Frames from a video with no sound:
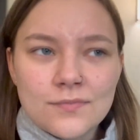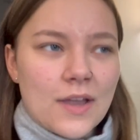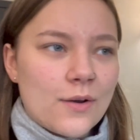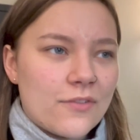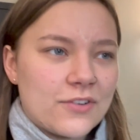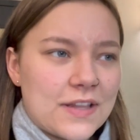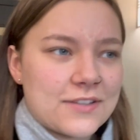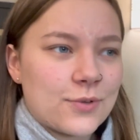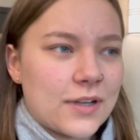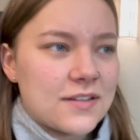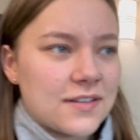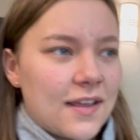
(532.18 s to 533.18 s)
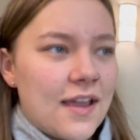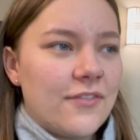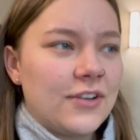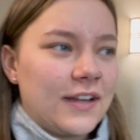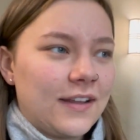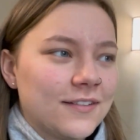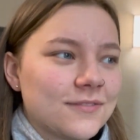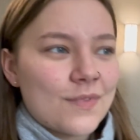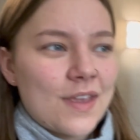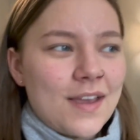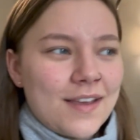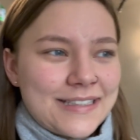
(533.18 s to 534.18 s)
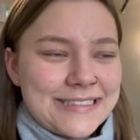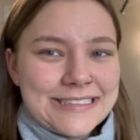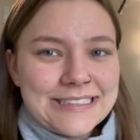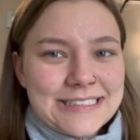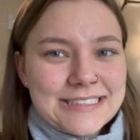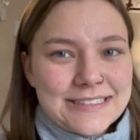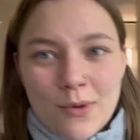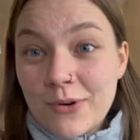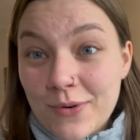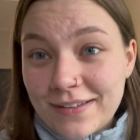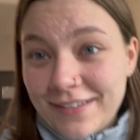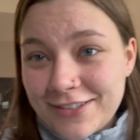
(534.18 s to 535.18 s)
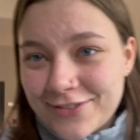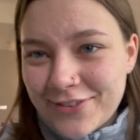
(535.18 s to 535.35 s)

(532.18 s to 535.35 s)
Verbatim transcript: however, that's what I say every day but we're going to lunch